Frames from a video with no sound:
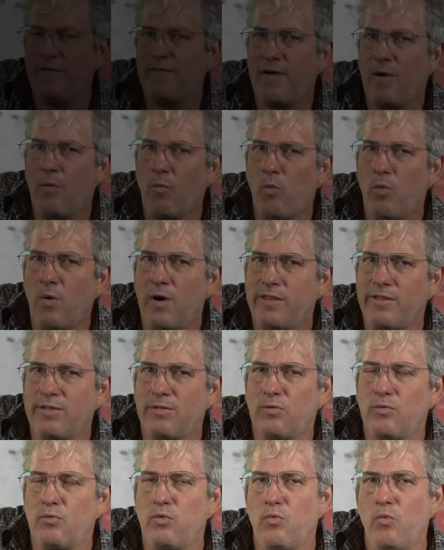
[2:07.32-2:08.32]
if I
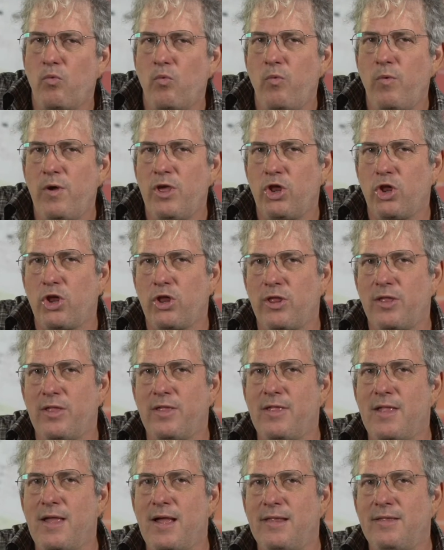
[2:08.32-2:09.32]
was to wish
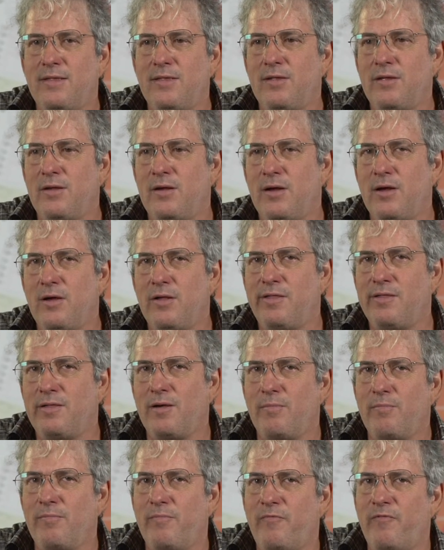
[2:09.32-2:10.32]
that uh,
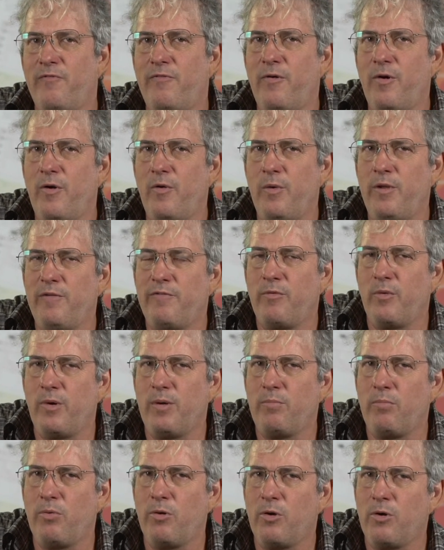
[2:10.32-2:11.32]
some very,
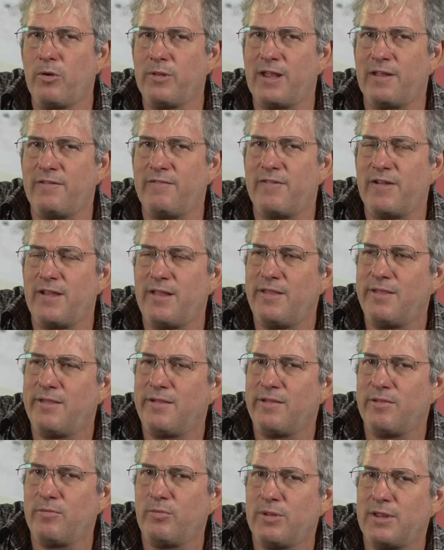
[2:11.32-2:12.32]
very broad
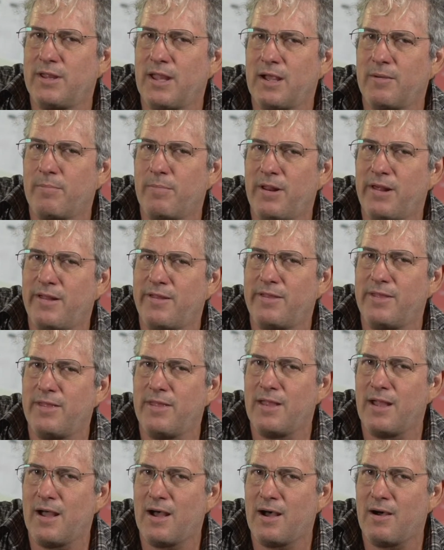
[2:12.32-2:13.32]
advances would take place
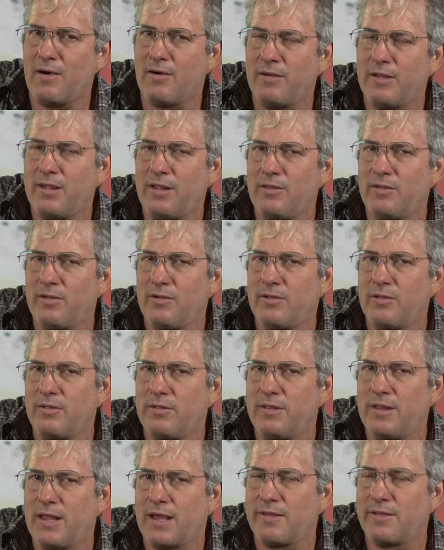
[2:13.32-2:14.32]
now in
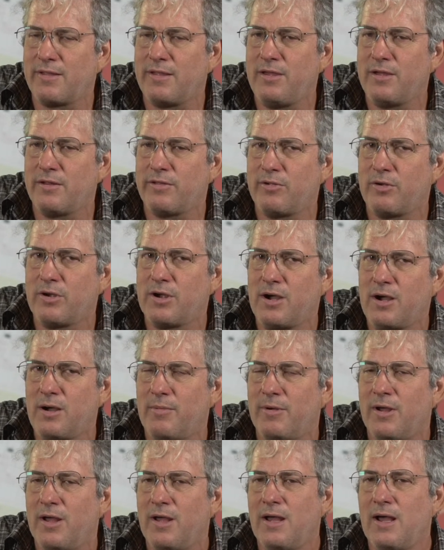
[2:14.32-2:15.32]
the next years to
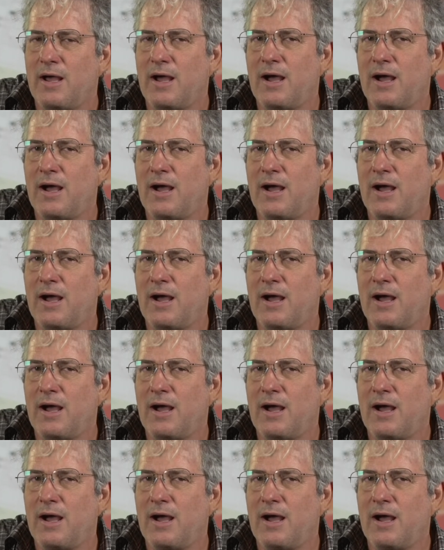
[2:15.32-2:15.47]
come,